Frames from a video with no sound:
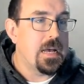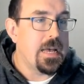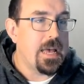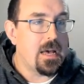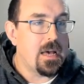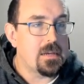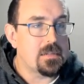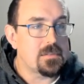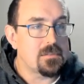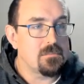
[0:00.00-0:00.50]

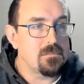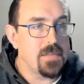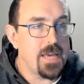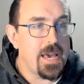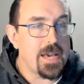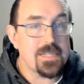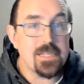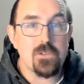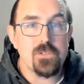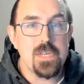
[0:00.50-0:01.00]
uh, the
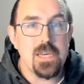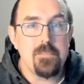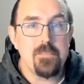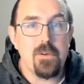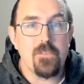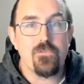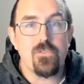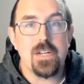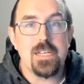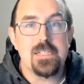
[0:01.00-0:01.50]
Excel team
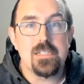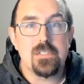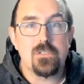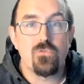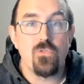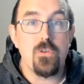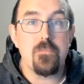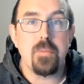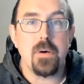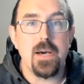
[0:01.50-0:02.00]
have released
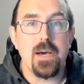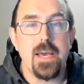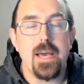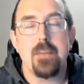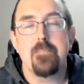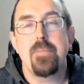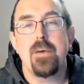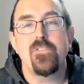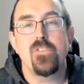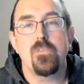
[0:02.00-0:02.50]
Group By
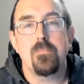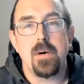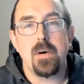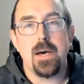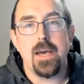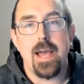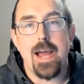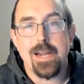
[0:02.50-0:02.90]
and Pivot By,